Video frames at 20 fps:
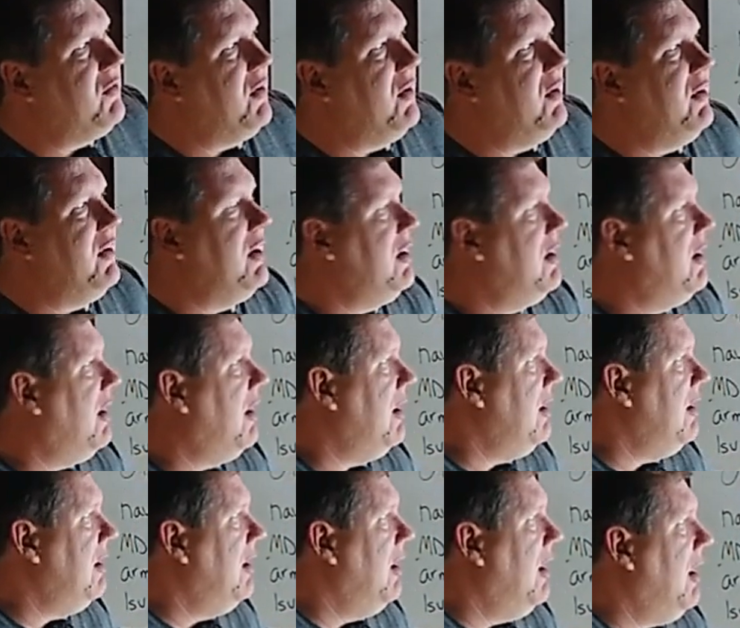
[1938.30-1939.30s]
Sunday
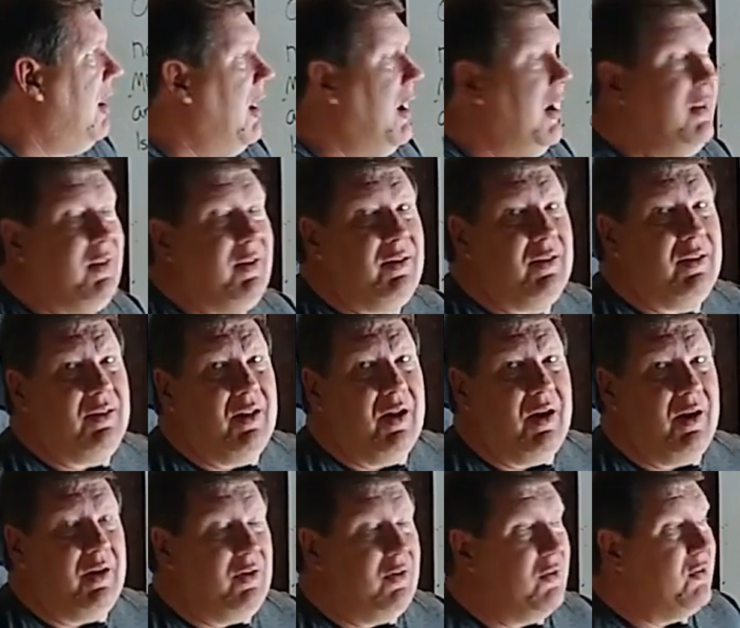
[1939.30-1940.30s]
night. I think the
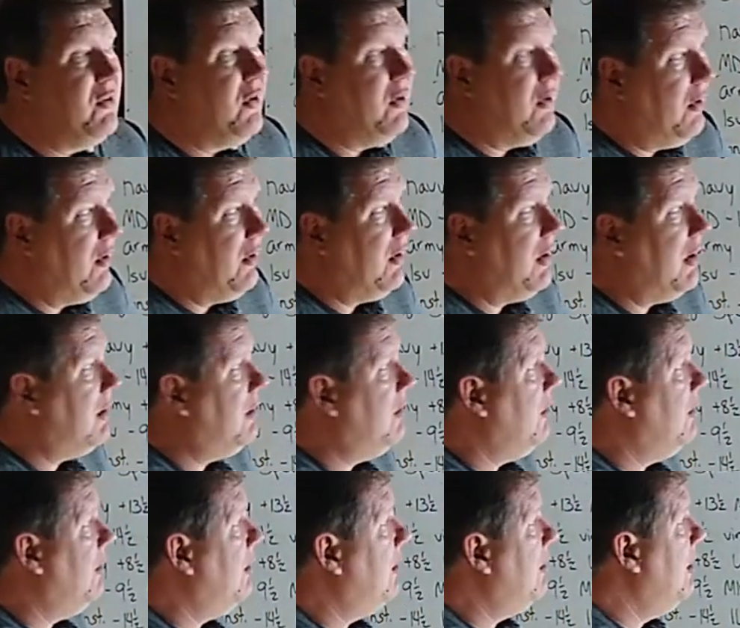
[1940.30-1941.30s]
Niners are
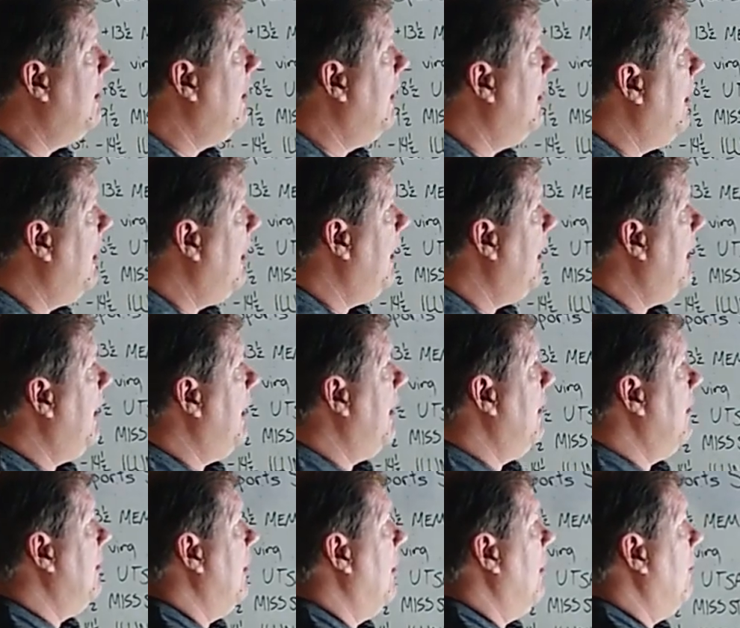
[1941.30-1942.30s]
that good,
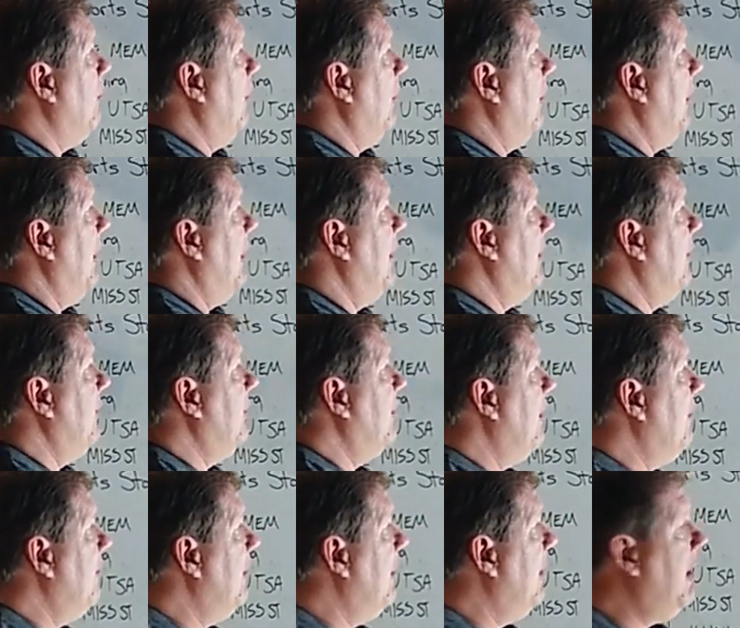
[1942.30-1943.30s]
and we'll lay the
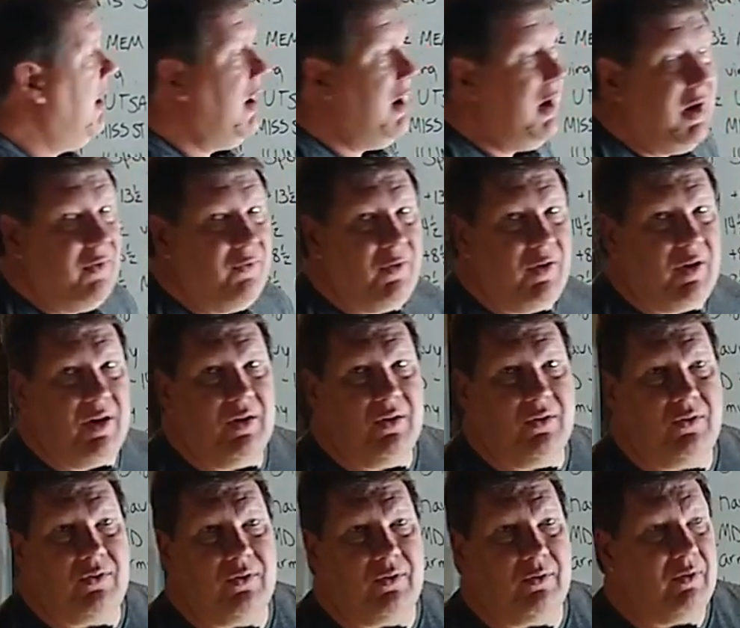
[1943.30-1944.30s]
7.5
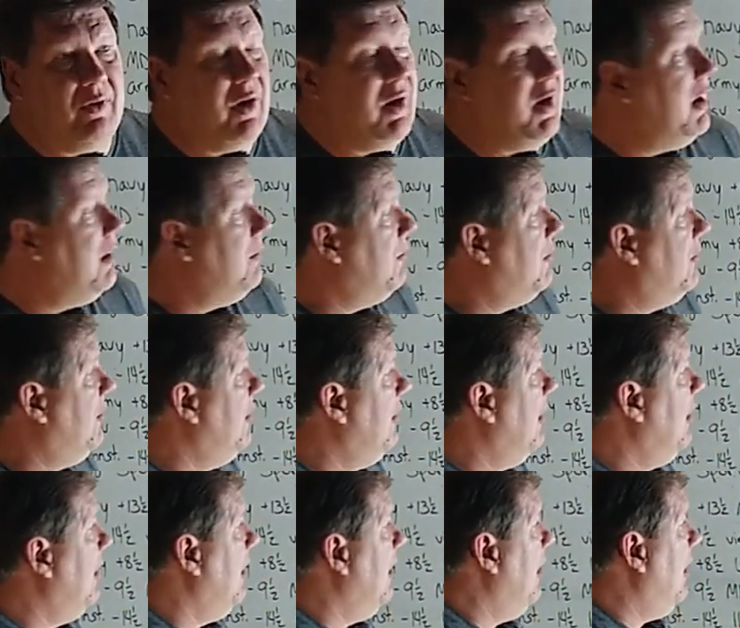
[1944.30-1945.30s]
against the Rams.
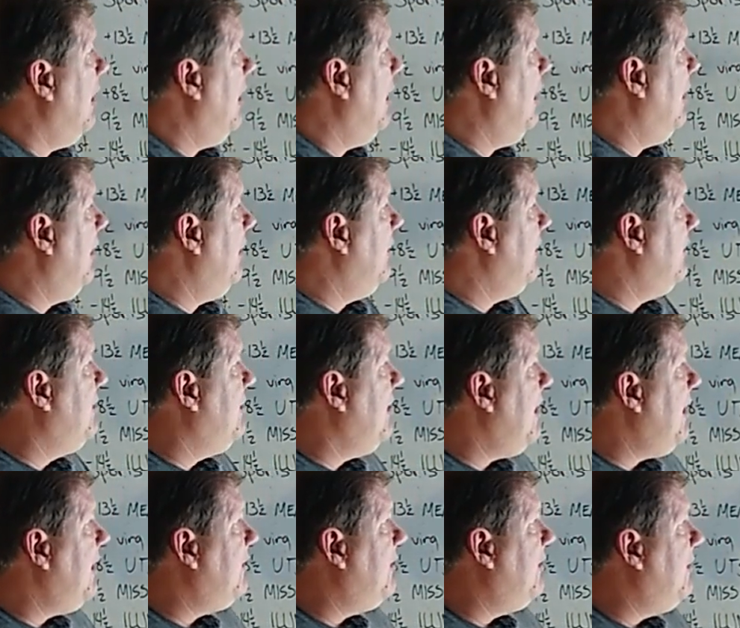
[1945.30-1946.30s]
The
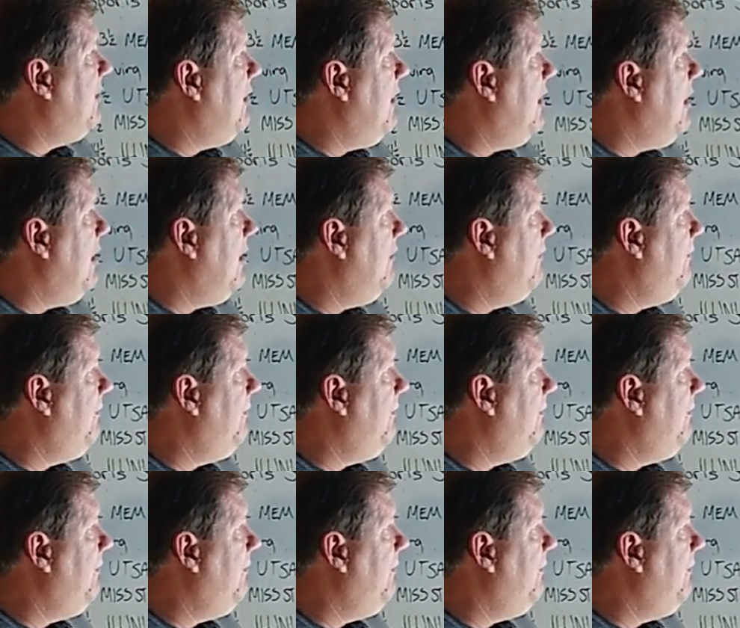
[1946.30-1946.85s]
Jets,